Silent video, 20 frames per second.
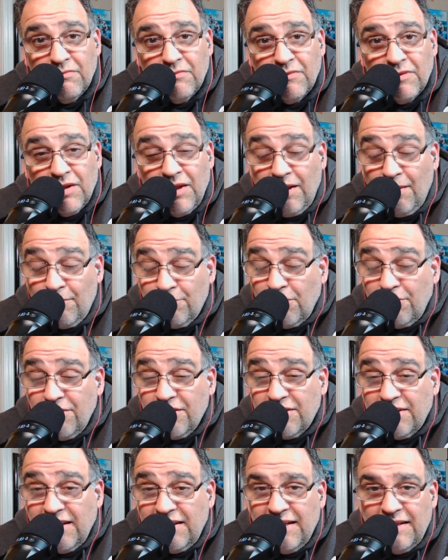And I'm sorry to
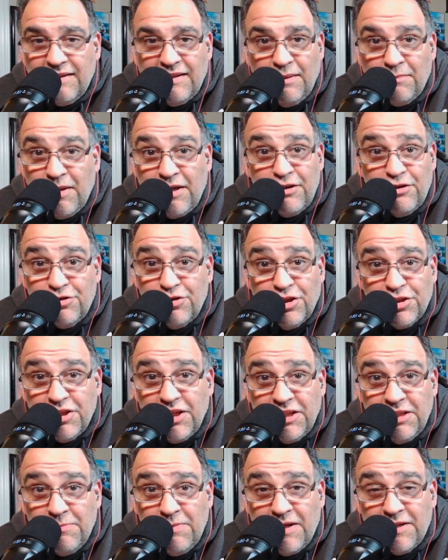say that. I'm not here judging
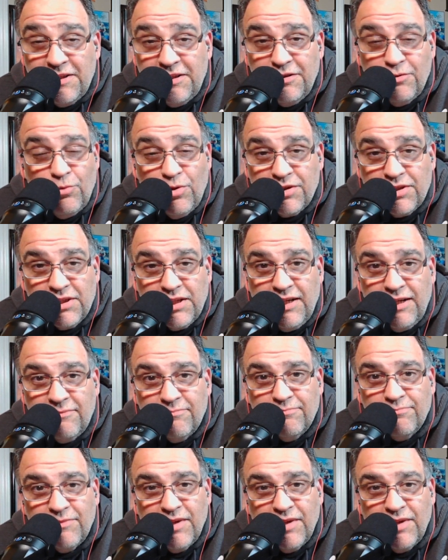anybody either, once again.